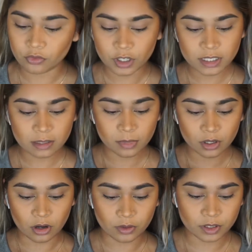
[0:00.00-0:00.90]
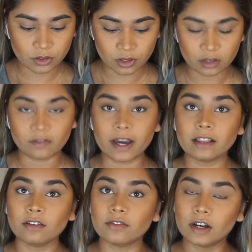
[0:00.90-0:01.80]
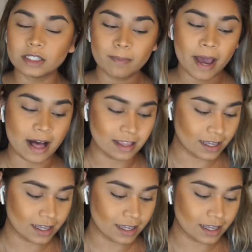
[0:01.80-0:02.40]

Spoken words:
first I'm going to go into the Violet Voss palette,